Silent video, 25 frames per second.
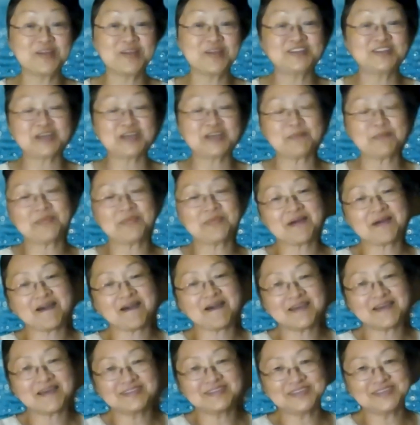we jump
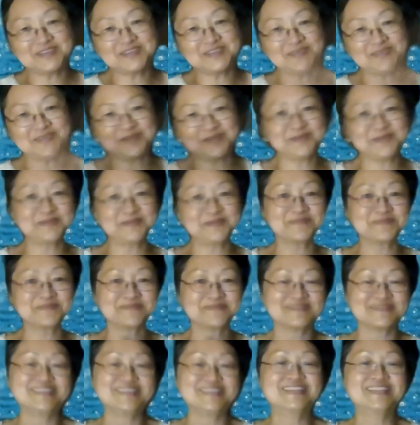on to
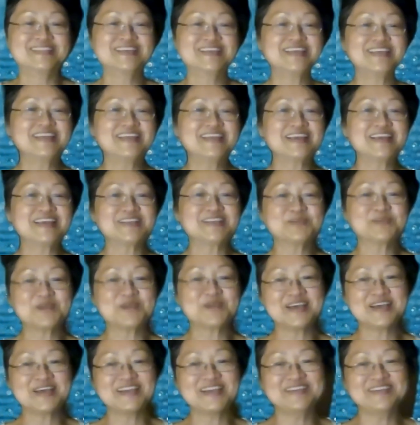the next
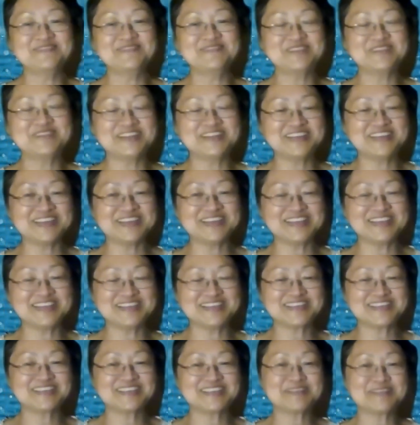one, which
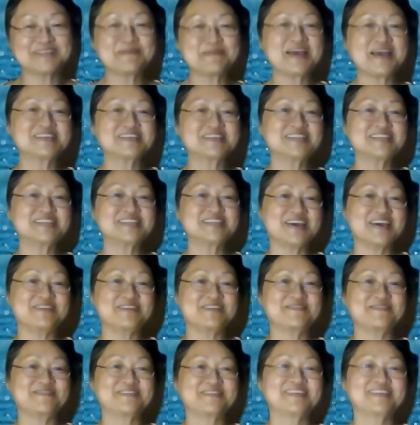is past life?